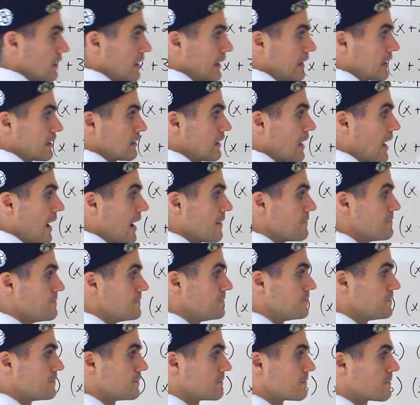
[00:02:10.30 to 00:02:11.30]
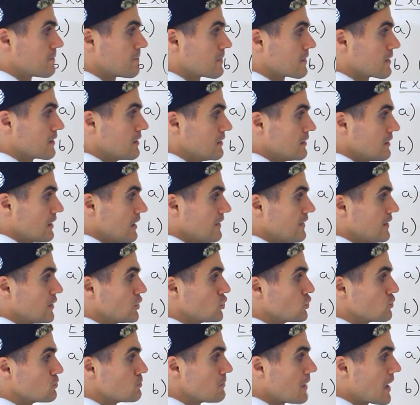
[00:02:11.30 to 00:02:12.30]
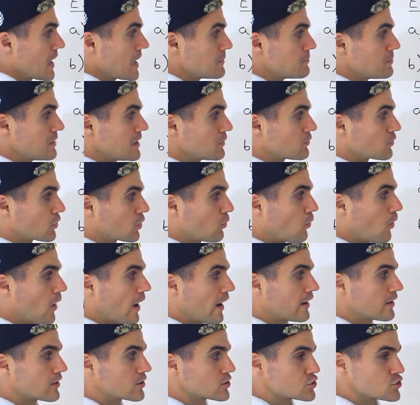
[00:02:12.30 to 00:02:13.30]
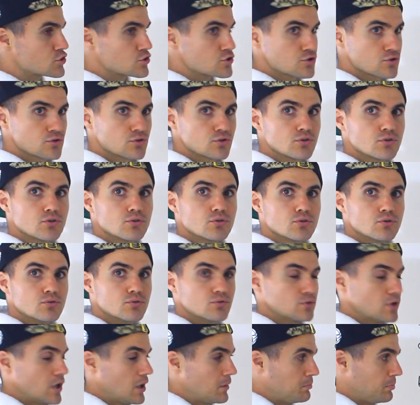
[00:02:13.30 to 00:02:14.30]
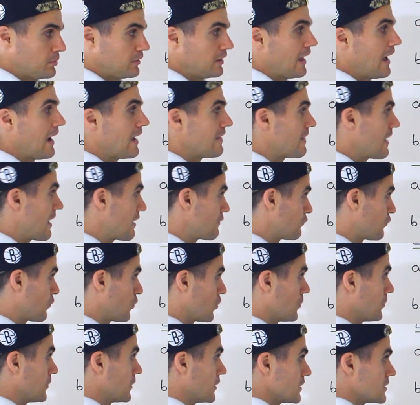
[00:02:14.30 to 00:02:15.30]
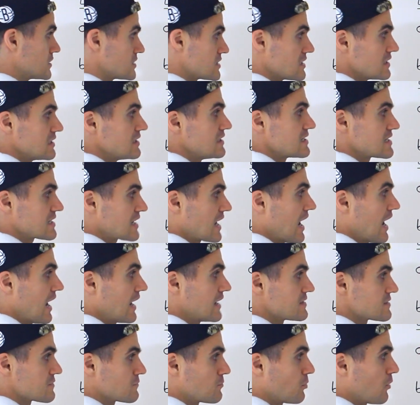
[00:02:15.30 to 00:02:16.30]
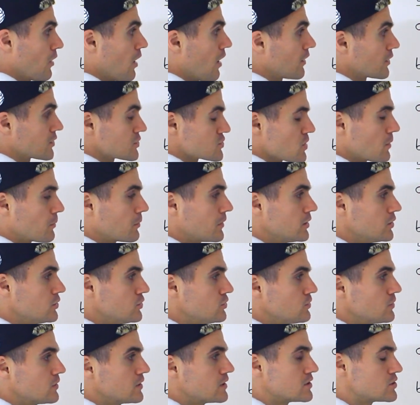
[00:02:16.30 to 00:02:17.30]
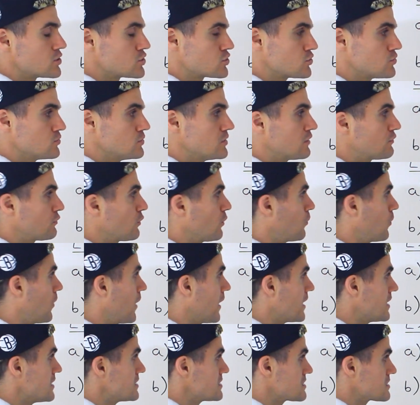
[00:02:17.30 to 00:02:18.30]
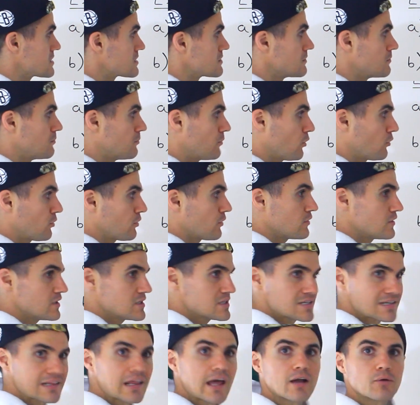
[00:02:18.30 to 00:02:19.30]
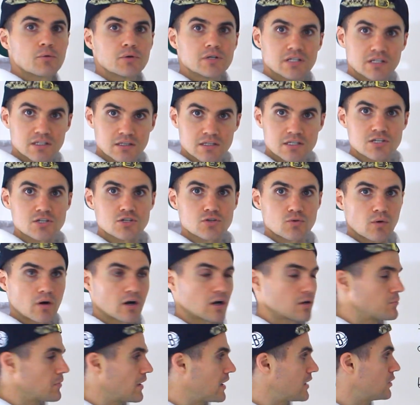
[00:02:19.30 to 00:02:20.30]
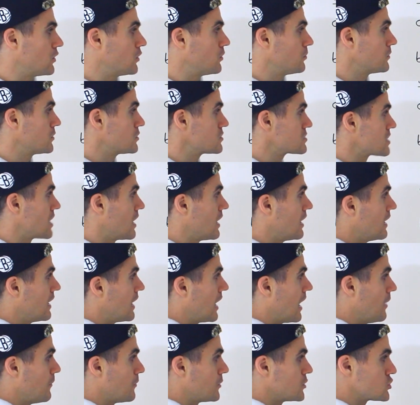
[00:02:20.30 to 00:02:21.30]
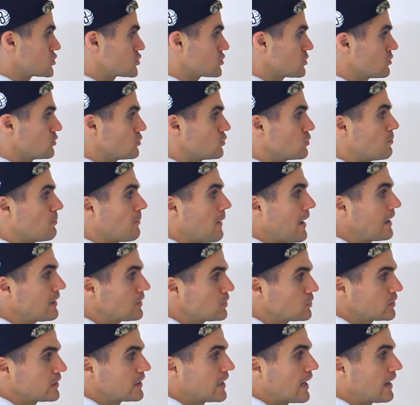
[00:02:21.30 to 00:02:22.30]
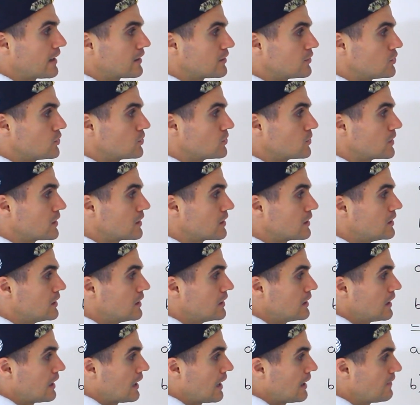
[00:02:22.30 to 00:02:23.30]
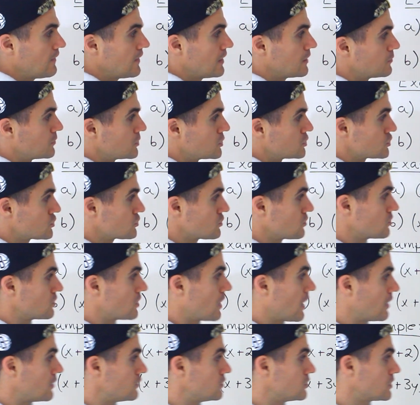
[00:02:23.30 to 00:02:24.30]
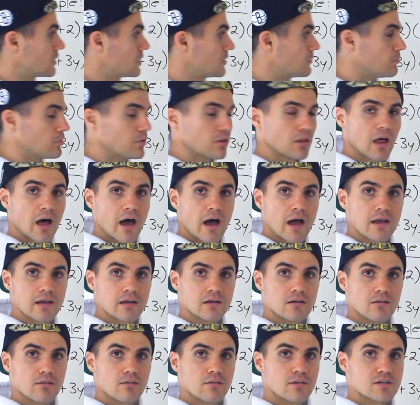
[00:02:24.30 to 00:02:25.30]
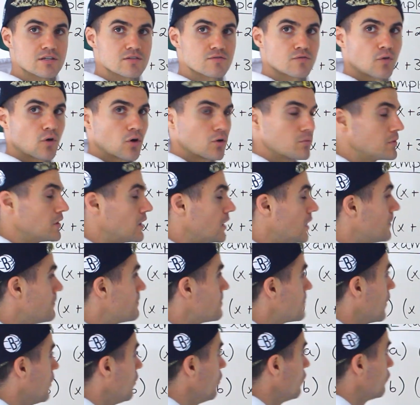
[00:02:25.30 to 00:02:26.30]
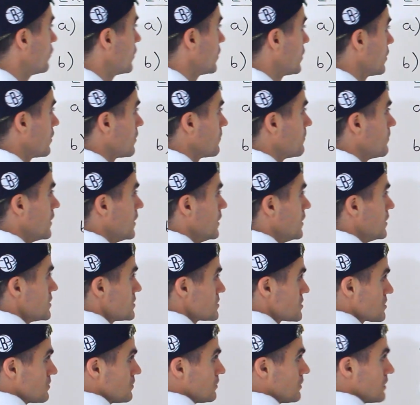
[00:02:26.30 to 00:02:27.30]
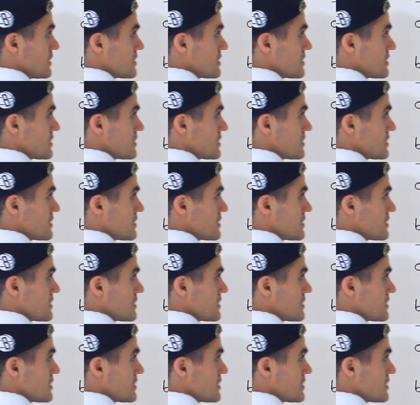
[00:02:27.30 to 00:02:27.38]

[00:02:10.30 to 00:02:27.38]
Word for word: like that. And then you may be required to apply that formula to these kinds of products. So I'm going to do it two different ways, both of these, like we did the squaring binomials. I'm going to show you manually how to do it, and then I'm going to show you how you can apply this formula over here. So